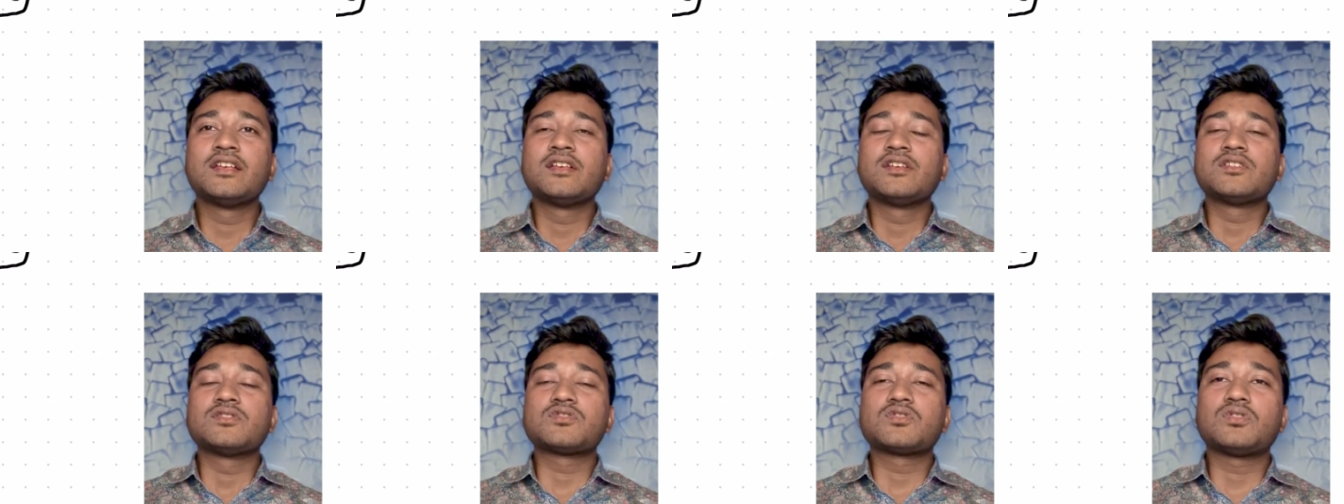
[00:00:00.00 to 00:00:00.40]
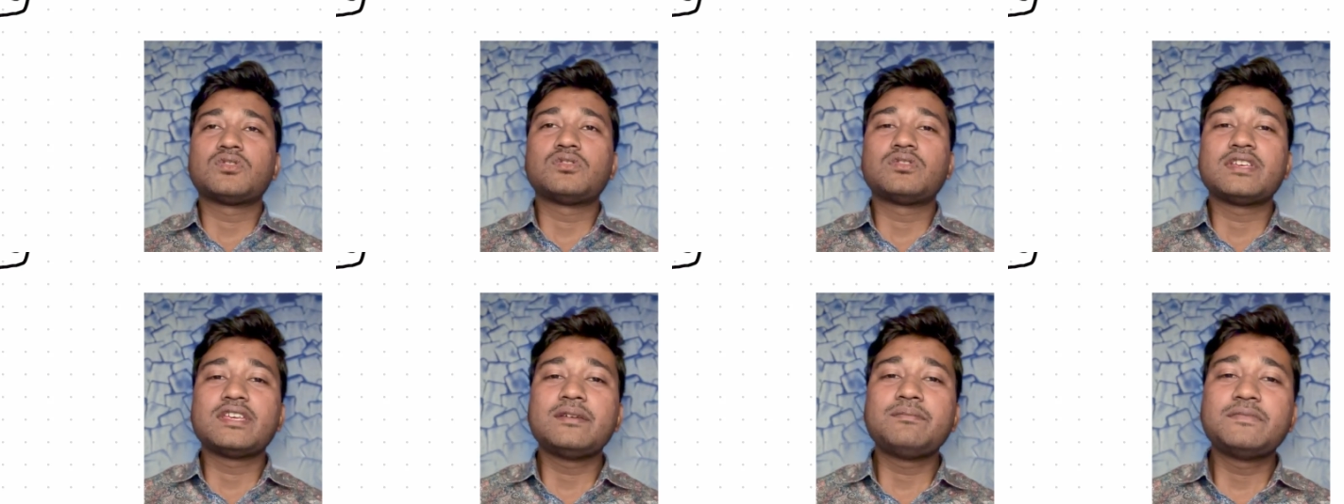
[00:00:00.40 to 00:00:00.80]

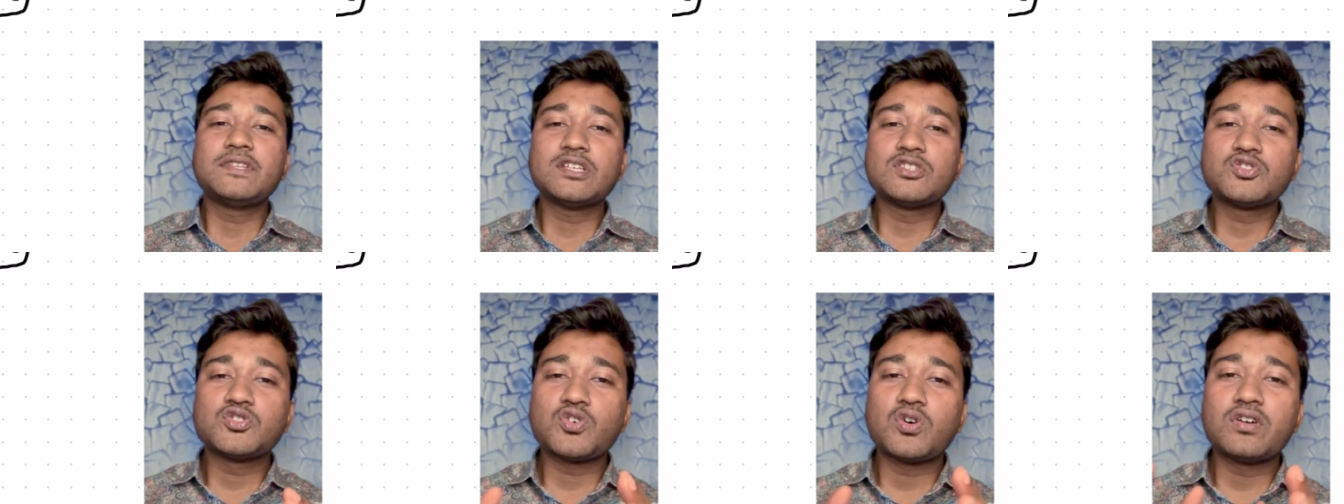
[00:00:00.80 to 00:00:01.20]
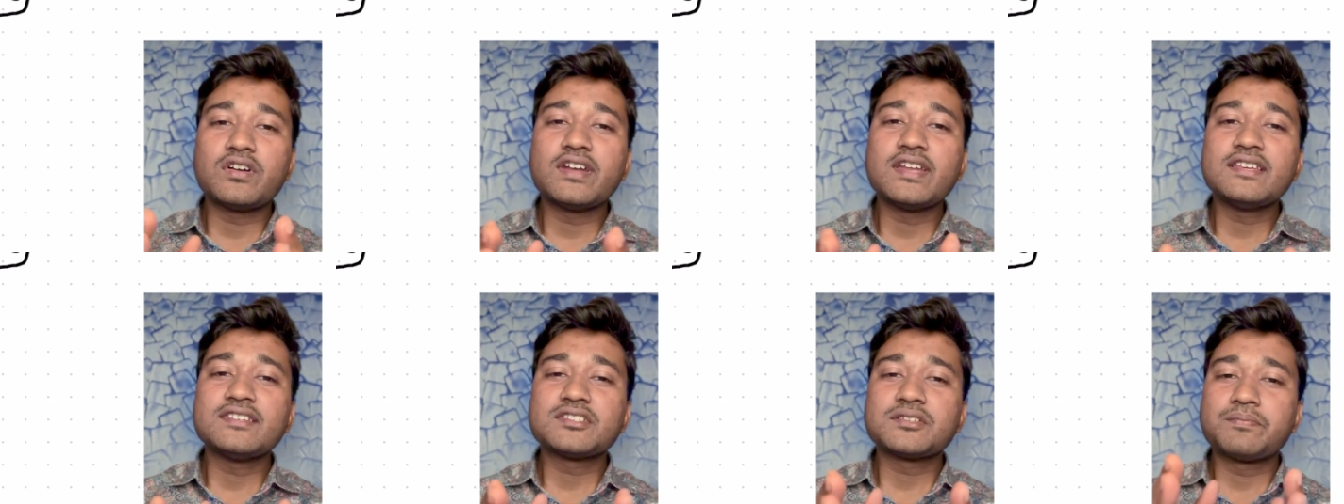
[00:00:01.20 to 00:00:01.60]
So if the
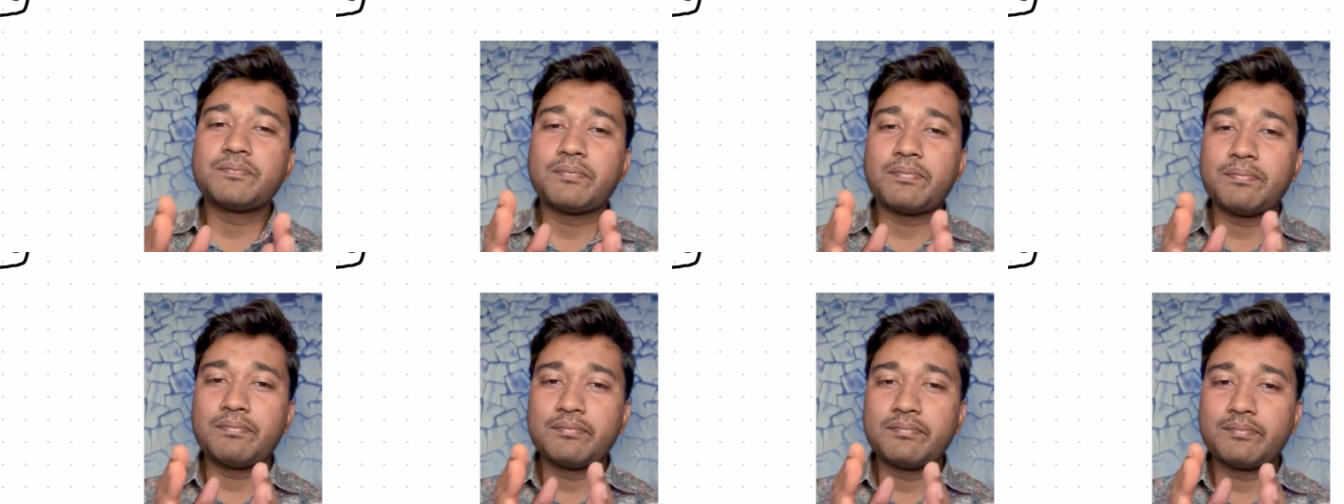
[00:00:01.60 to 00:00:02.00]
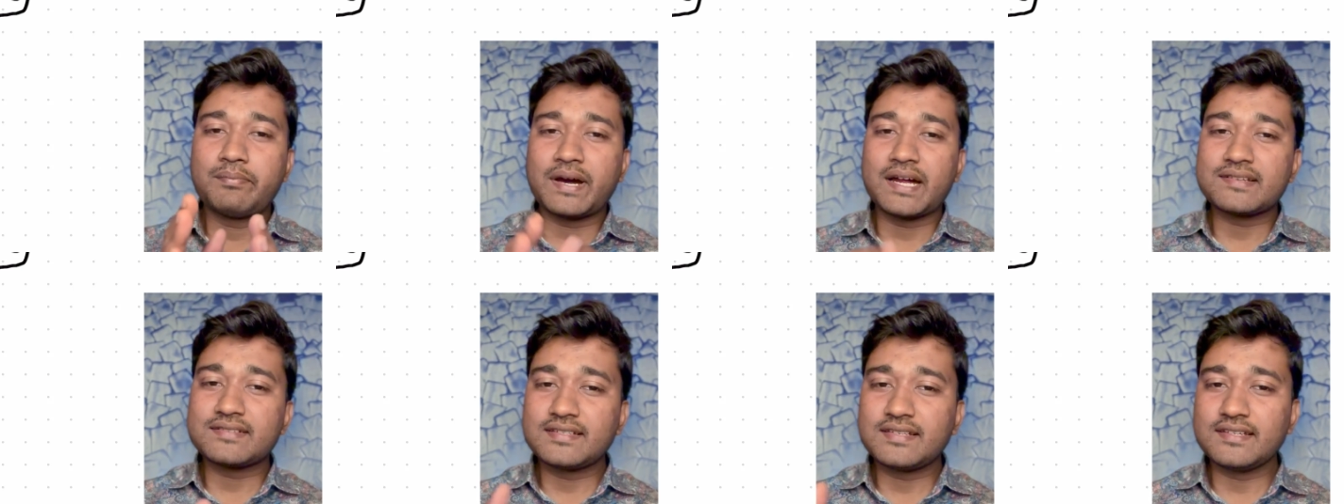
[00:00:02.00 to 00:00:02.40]
jaundice
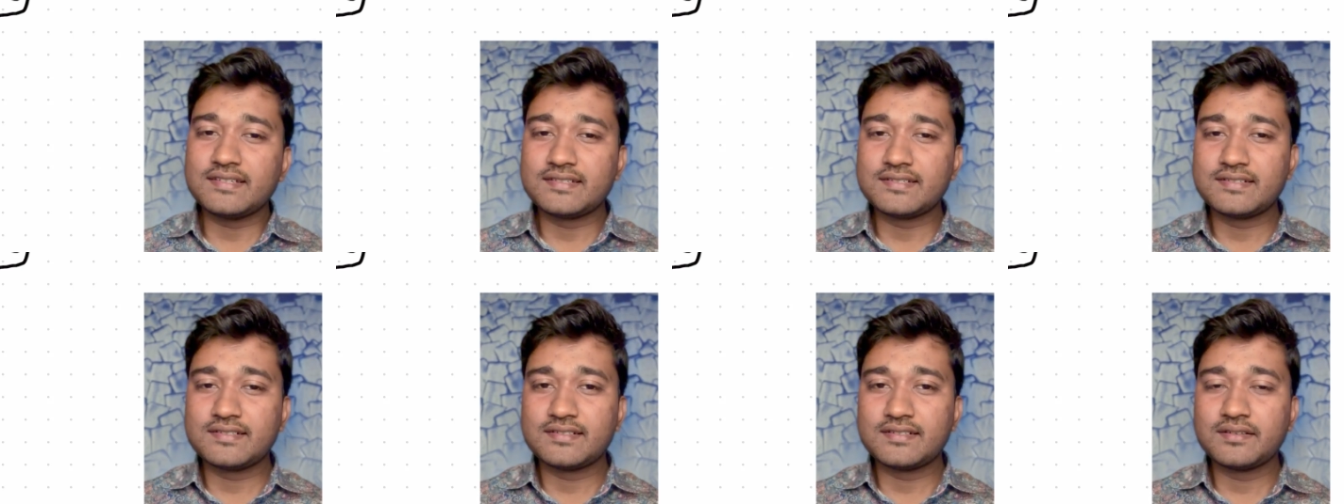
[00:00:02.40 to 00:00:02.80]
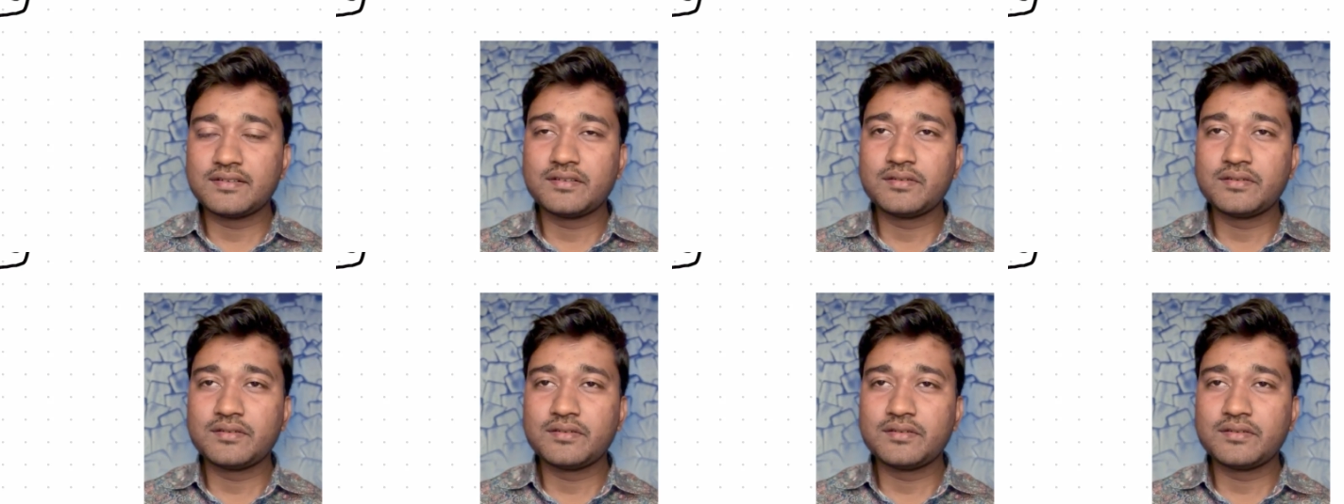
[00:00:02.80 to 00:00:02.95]
persists